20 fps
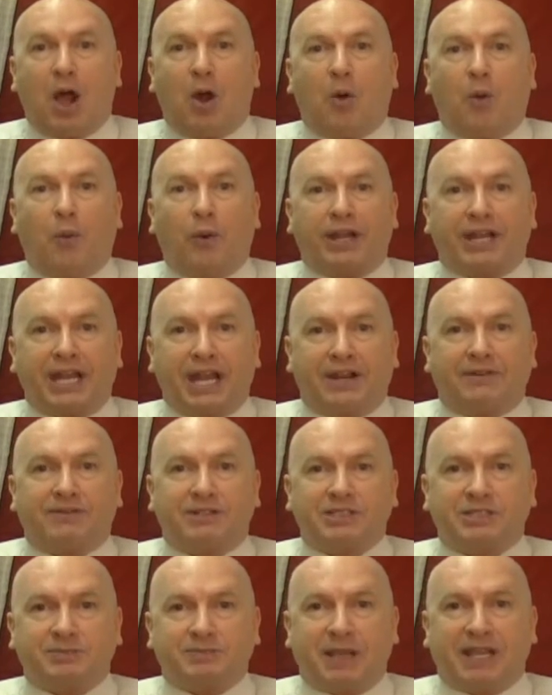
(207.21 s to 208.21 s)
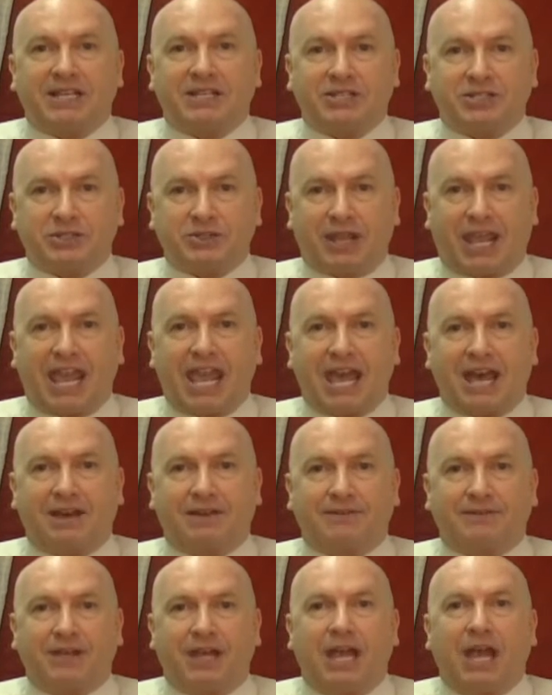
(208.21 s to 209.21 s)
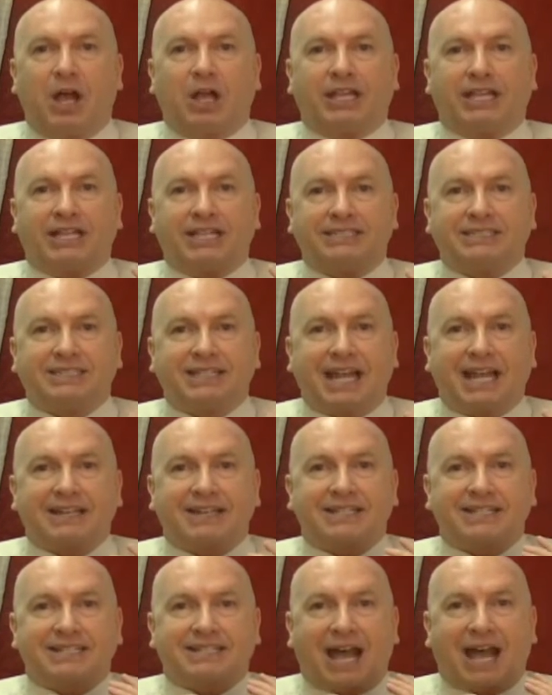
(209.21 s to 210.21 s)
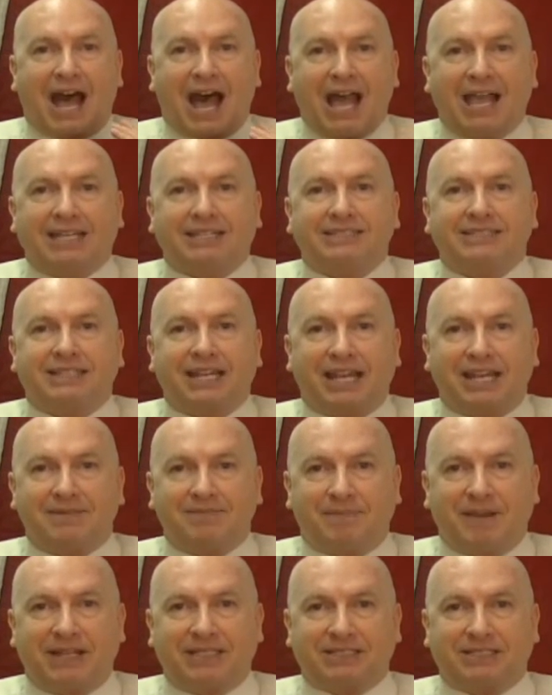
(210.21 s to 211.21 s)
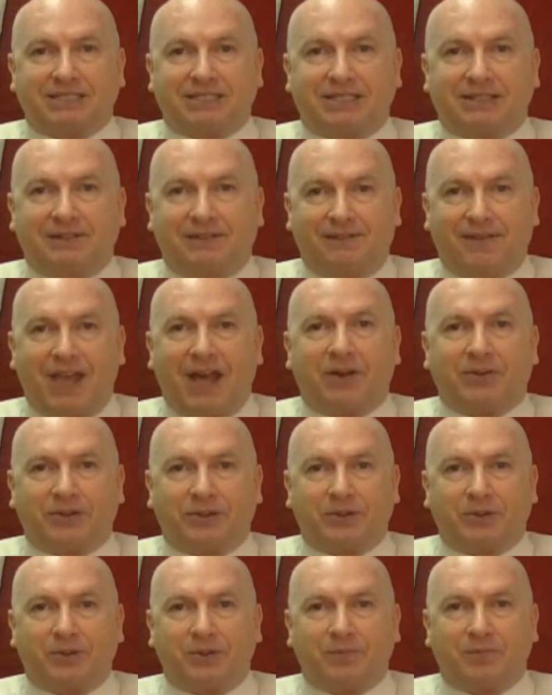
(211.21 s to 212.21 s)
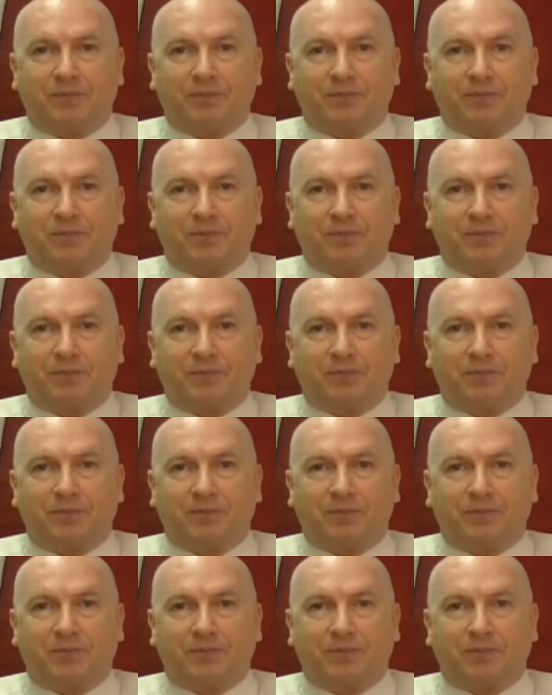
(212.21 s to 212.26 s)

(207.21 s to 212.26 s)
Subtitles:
Whatever space you have, is it at its highest and best value?